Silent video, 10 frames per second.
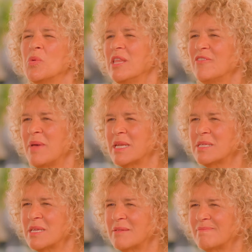We love
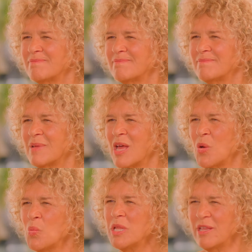medicine.
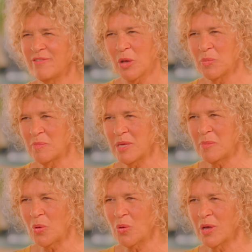We love helping
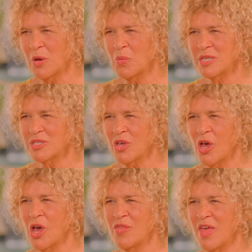people, and we
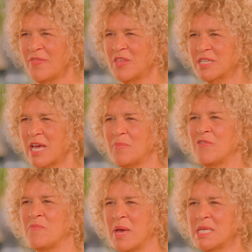saw that the type
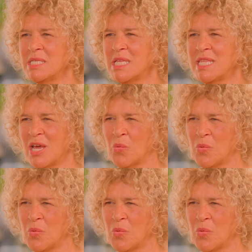of medicine that